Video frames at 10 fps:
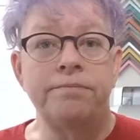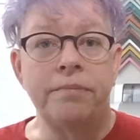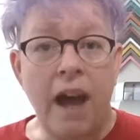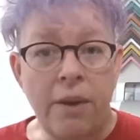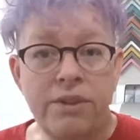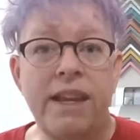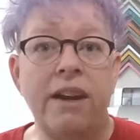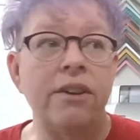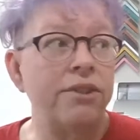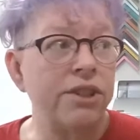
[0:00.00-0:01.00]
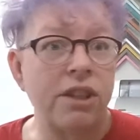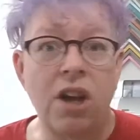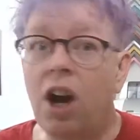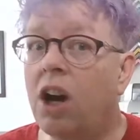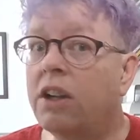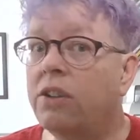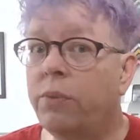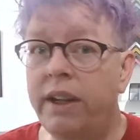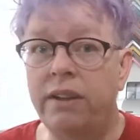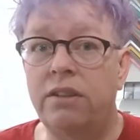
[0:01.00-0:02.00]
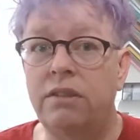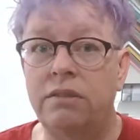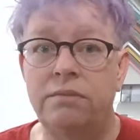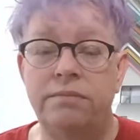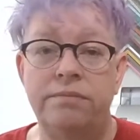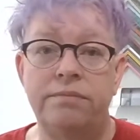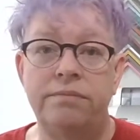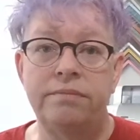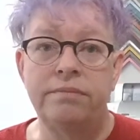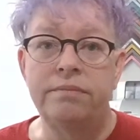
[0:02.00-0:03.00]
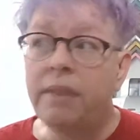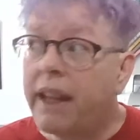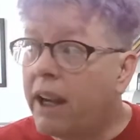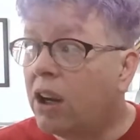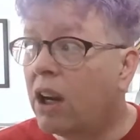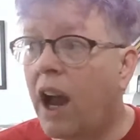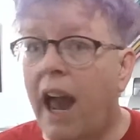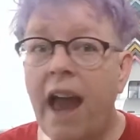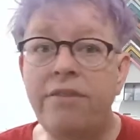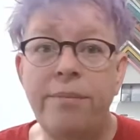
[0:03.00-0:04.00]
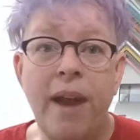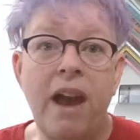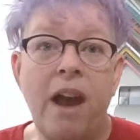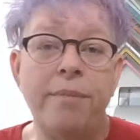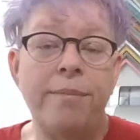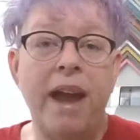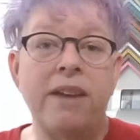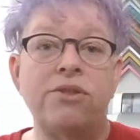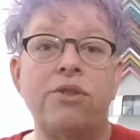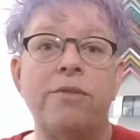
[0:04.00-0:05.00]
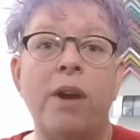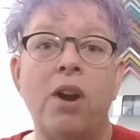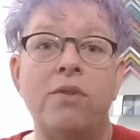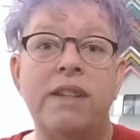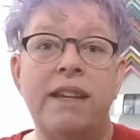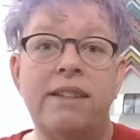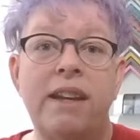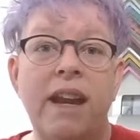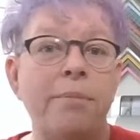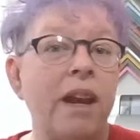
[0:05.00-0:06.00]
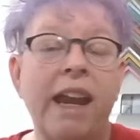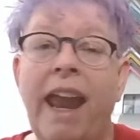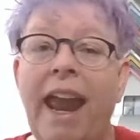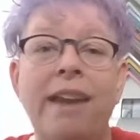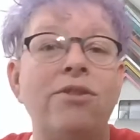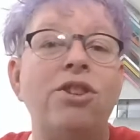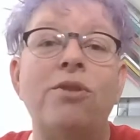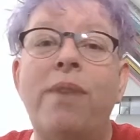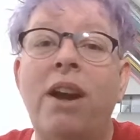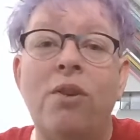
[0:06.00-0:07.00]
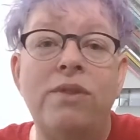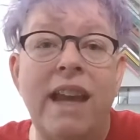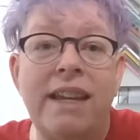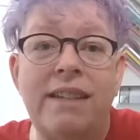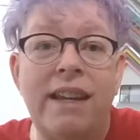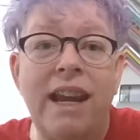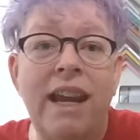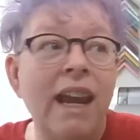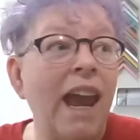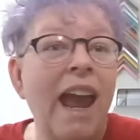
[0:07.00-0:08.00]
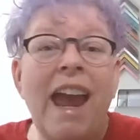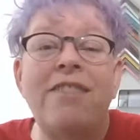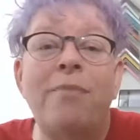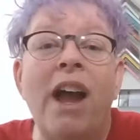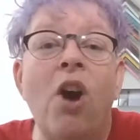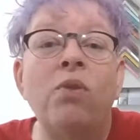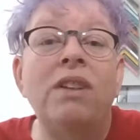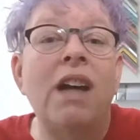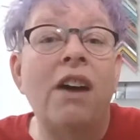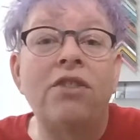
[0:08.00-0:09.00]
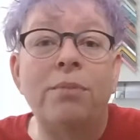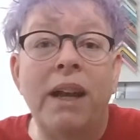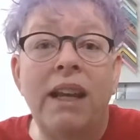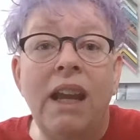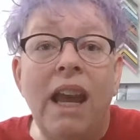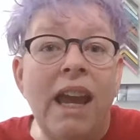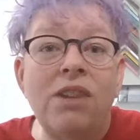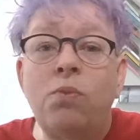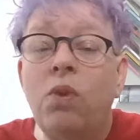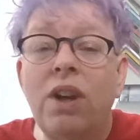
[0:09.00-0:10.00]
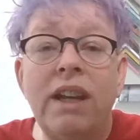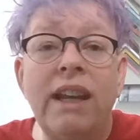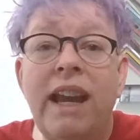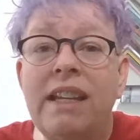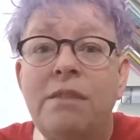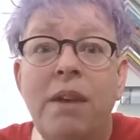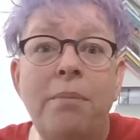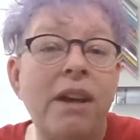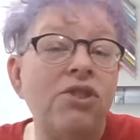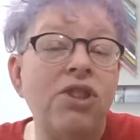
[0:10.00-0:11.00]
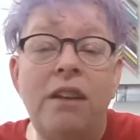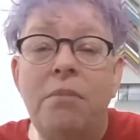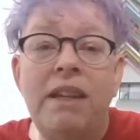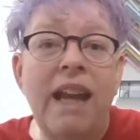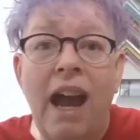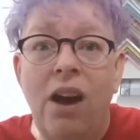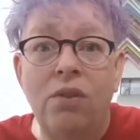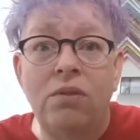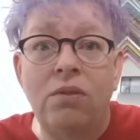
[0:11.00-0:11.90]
I was there just a cog in the wheel. Here I'm a master of my own destiny, but I can't do my own destiny if my own government is working against me by shutting me down.